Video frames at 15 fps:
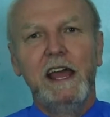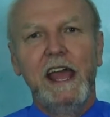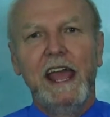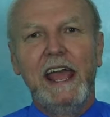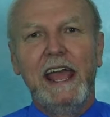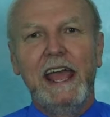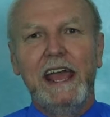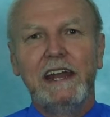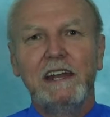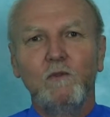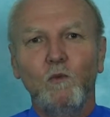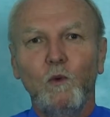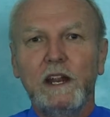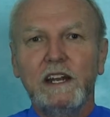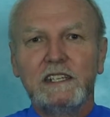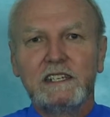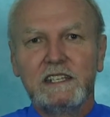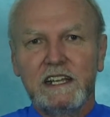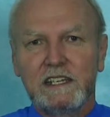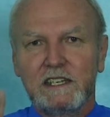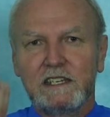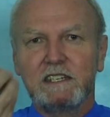and when it's
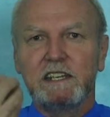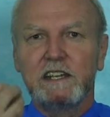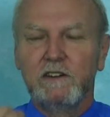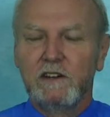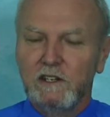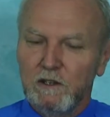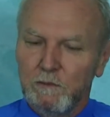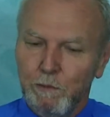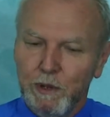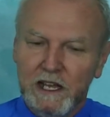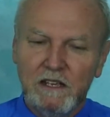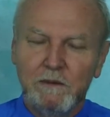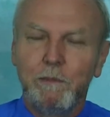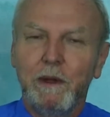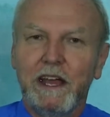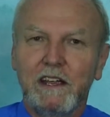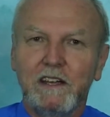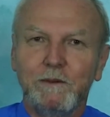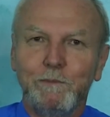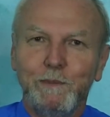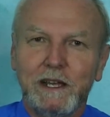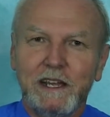necessary to pick it back
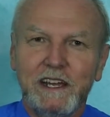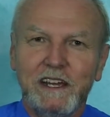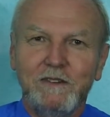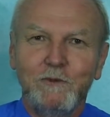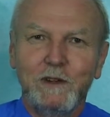up again,